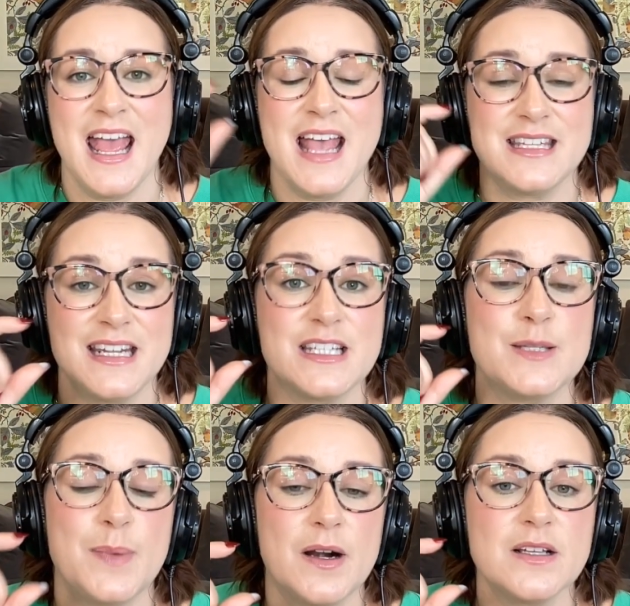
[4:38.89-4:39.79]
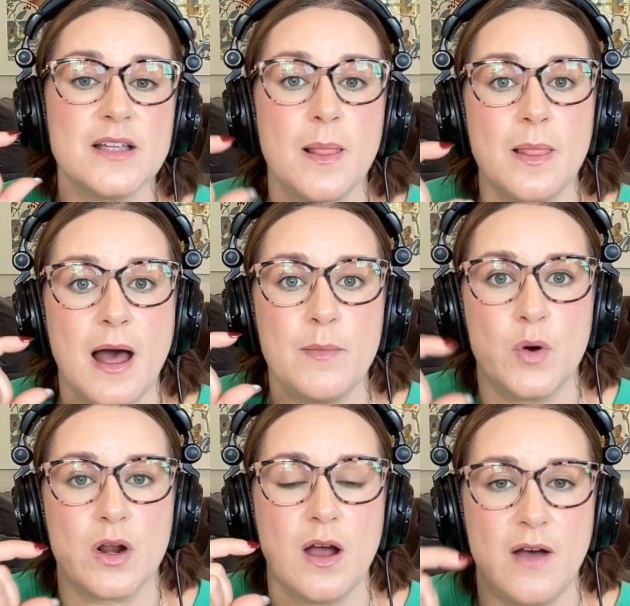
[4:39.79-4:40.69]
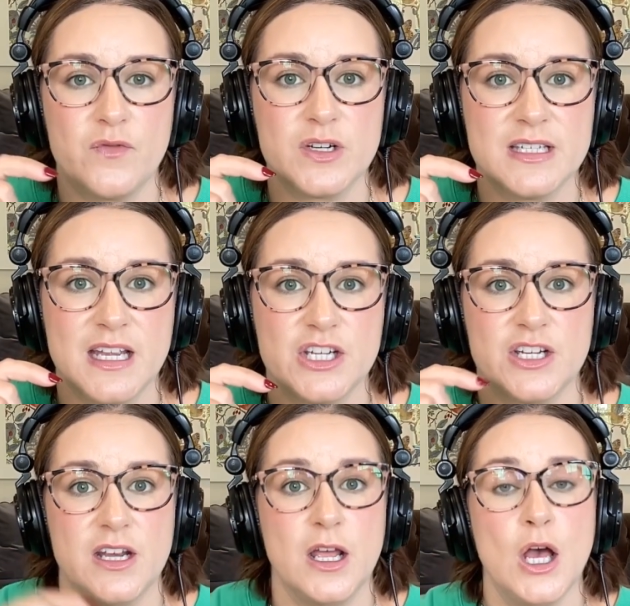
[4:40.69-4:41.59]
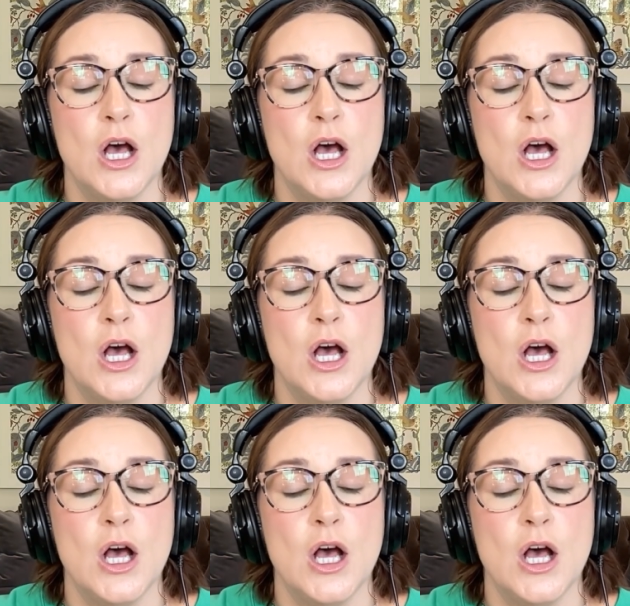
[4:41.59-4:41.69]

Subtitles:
is that it sparks a lot more conversation.